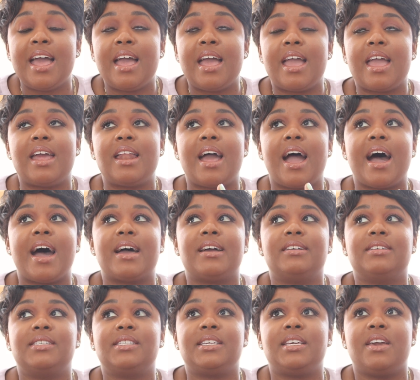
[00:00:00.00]
It
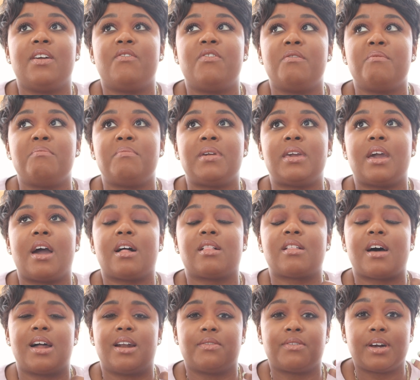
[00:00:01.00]
has given me a
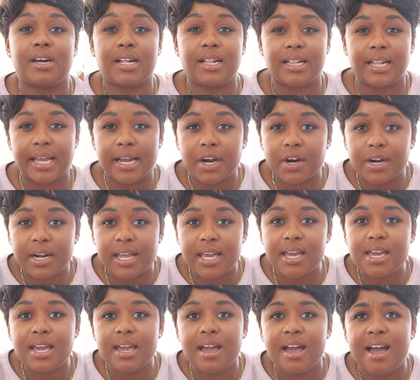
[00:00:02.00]
lot of
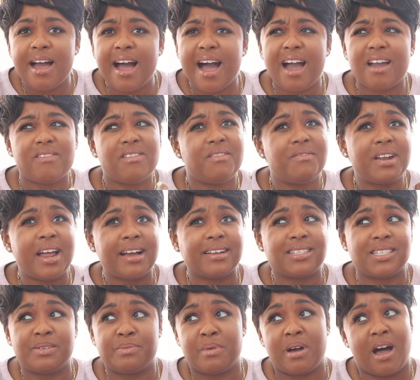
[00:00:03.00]
clarity. I've even
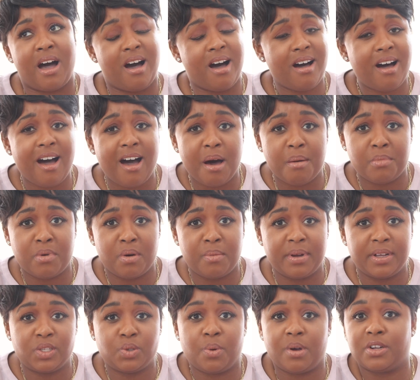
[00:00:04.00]
had some aha
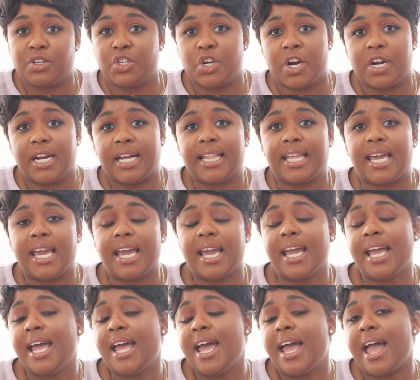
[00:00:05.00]
moments while journaling,
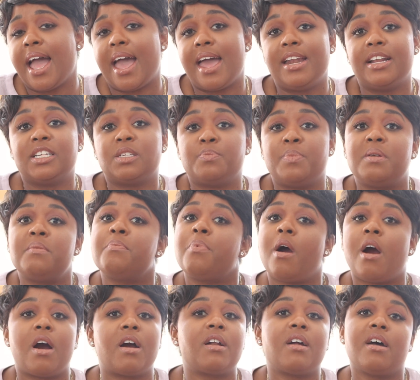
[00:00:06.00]
and it's been
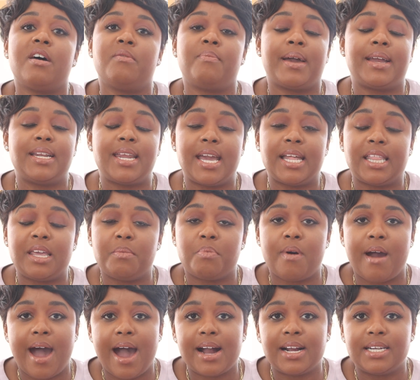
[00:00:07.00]
part of my daily
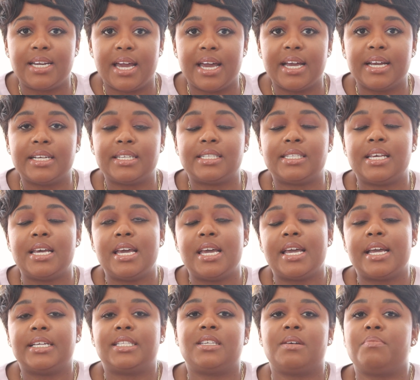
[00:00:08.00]
practice.
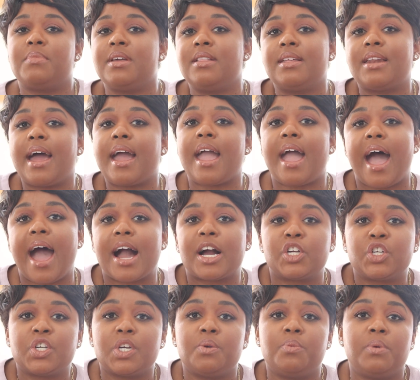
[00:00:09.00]
It's something that I
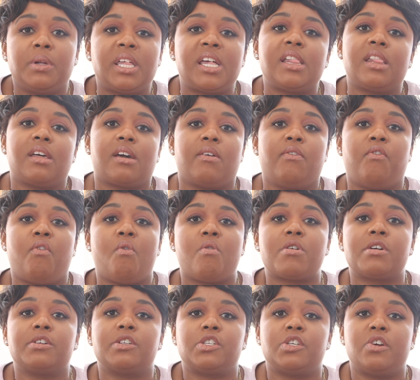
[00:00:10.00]
actually really look
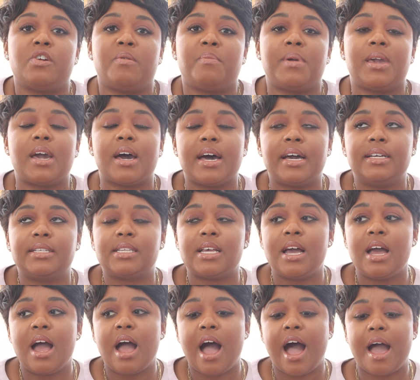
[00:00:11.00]
forward to because
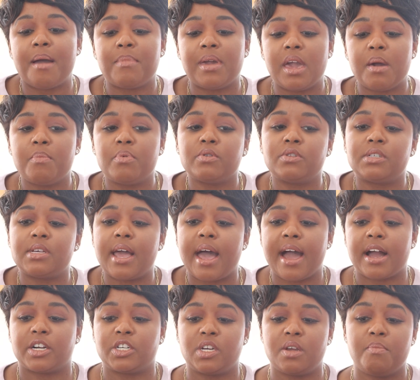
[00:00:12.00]
I'm able to
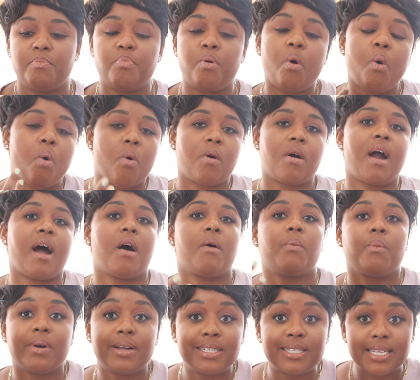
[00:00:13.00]
actually pour
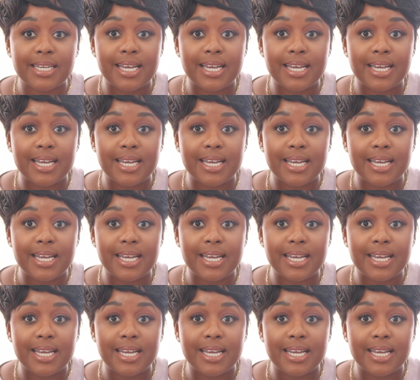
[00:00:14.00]
out what's